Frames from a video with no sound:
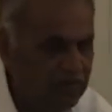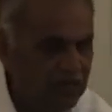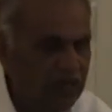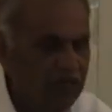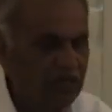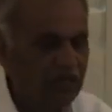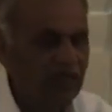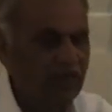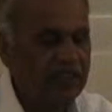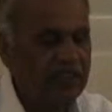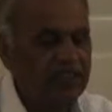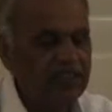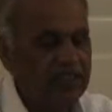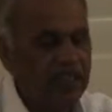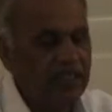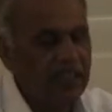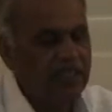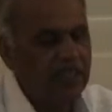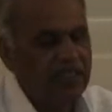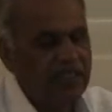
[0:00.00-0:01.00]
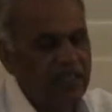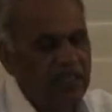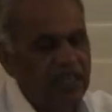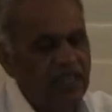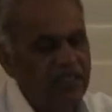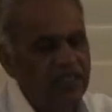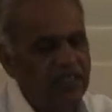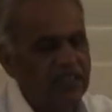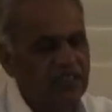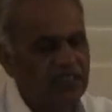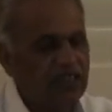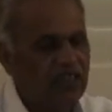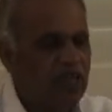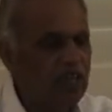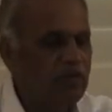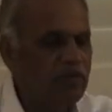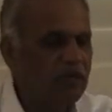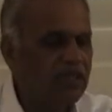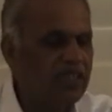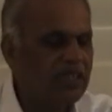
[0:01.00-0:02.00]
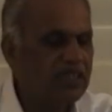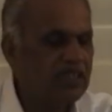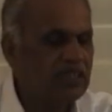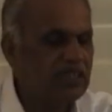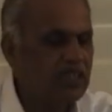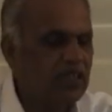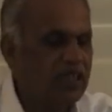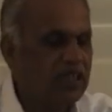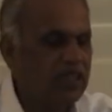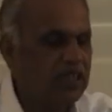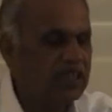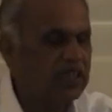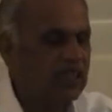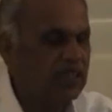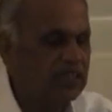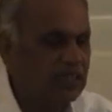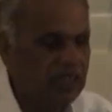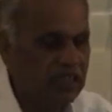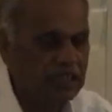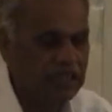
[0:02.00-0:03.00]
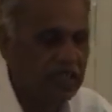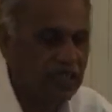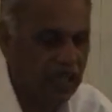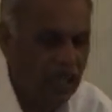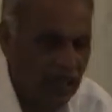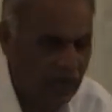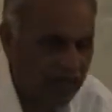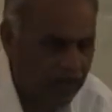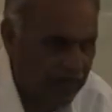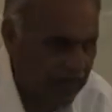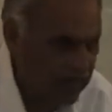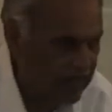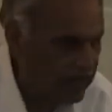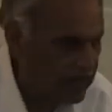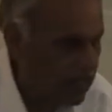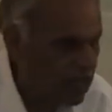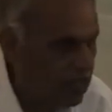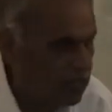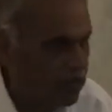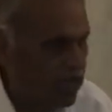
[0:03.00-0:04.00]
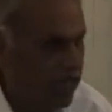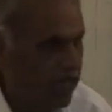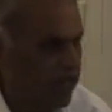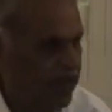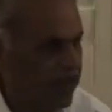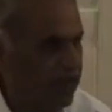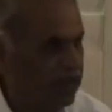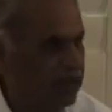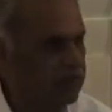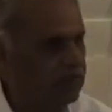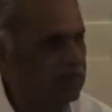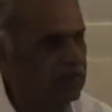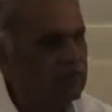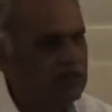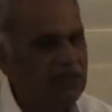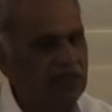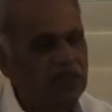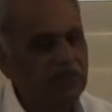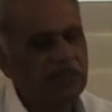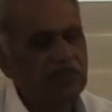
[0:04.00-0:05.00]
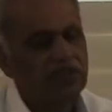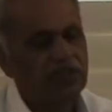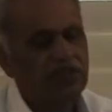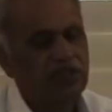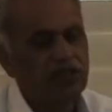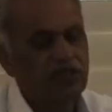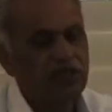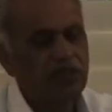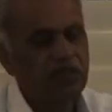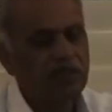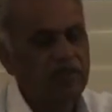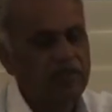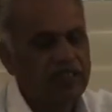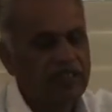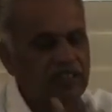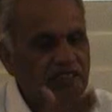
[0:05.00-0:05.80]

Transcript: When the 10 indriyas destroy me, it is called as Dasakanta Ravana in the Ramayana. So when these